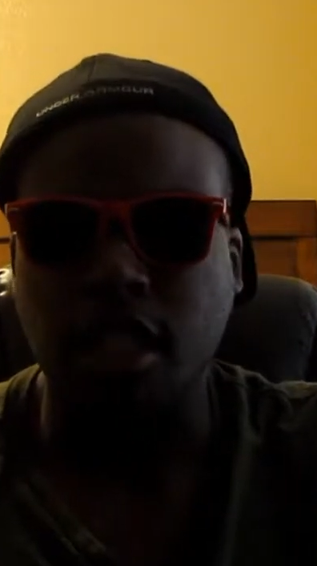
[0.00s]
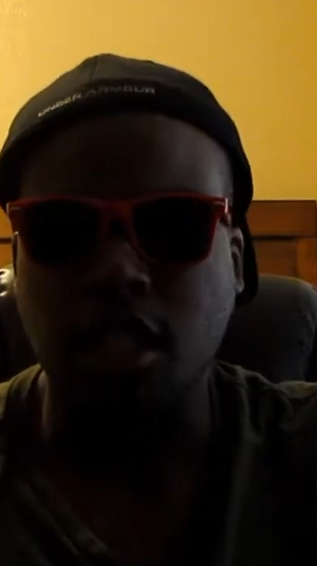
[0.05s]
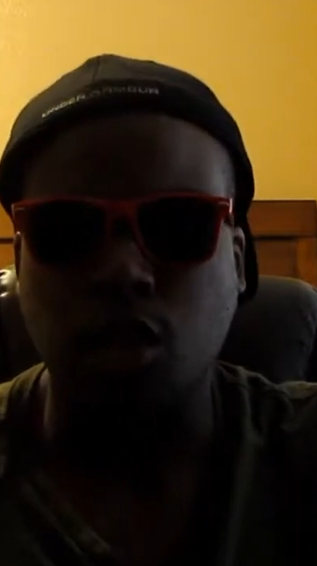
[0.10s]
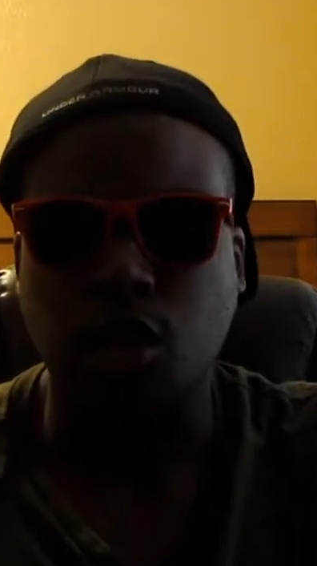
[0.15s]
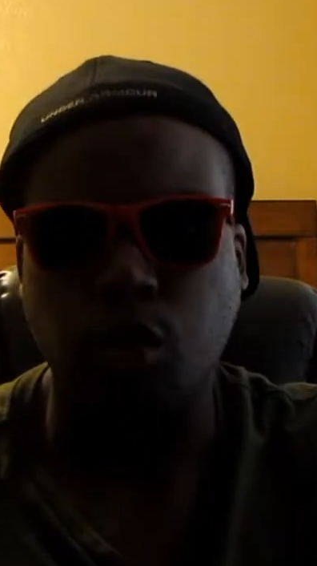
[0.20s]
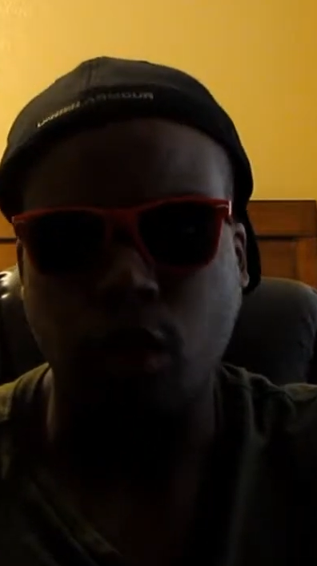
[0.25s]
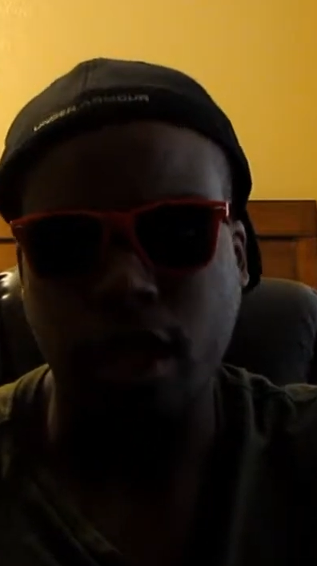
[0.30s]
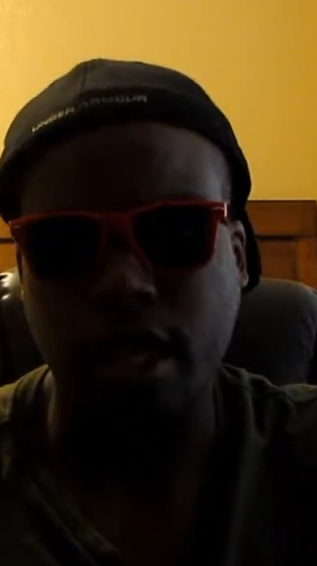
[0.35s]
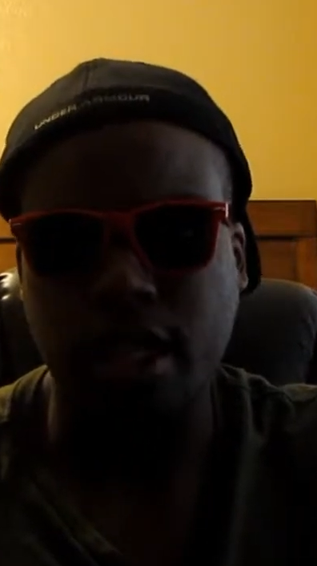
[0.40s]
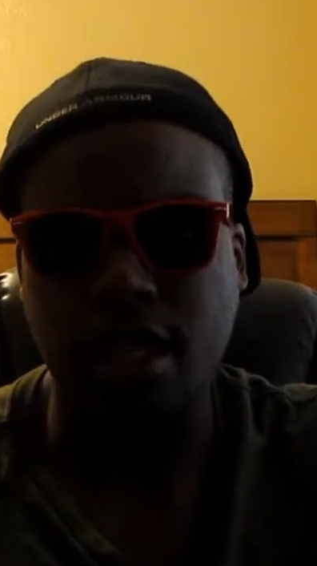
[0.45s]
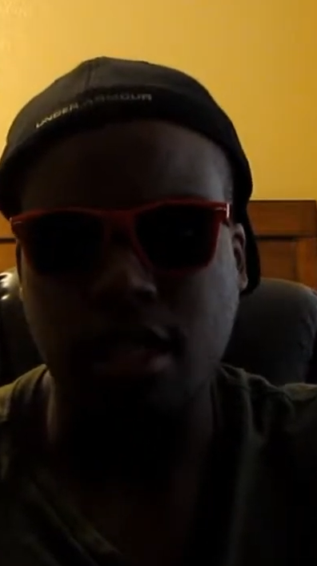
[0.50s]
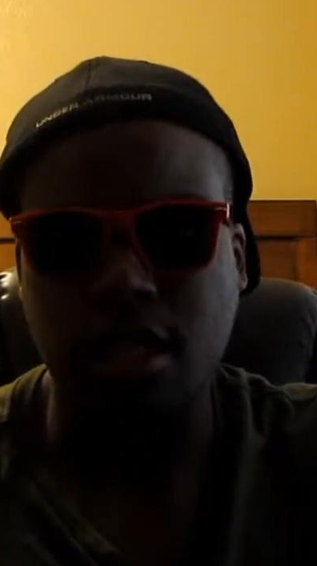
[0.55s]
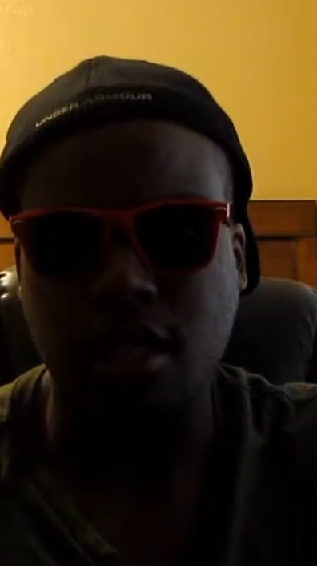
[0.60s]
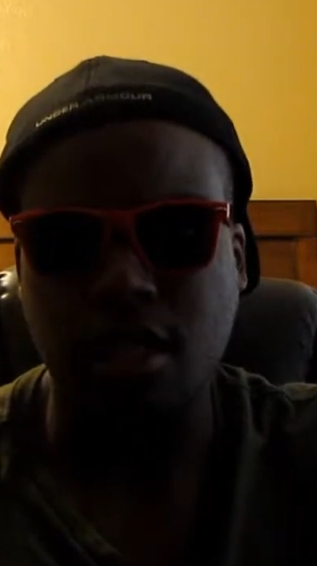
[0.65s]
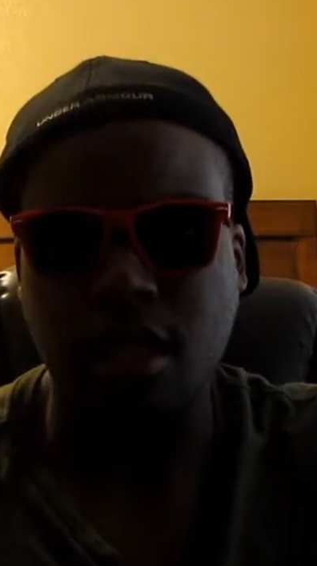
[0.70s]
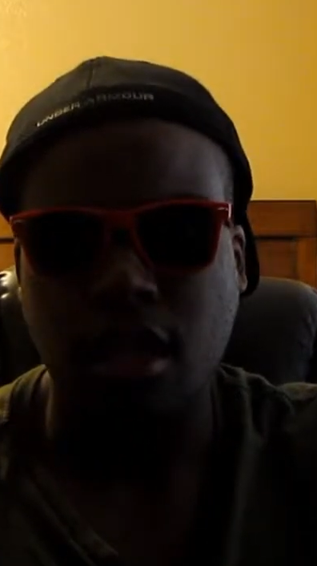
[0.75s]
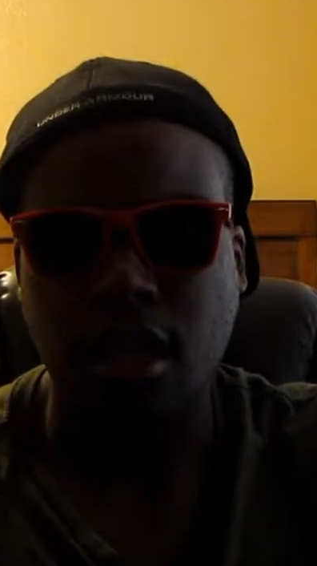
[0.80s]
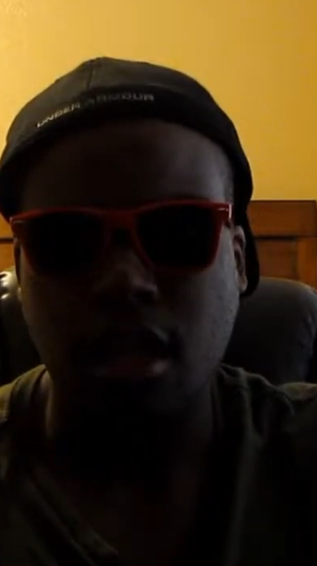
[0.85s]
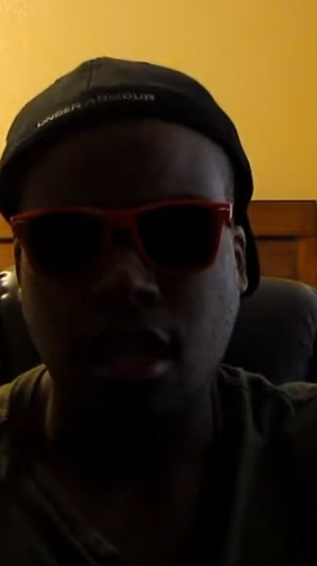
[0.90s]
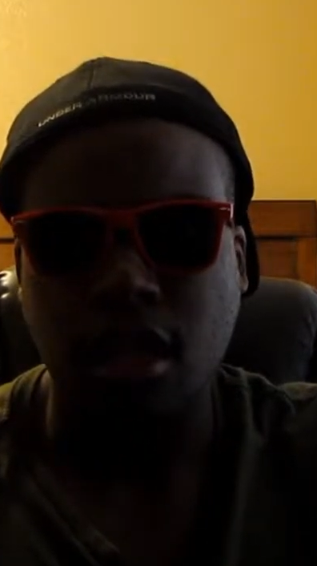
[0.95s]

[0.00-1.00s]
tweaks?